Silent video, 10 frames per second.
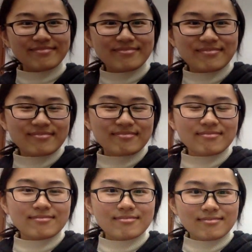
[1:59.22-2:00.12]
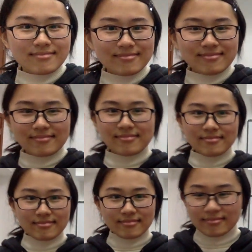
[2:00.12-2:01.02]

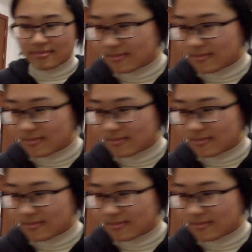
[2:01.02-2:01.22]
(silent)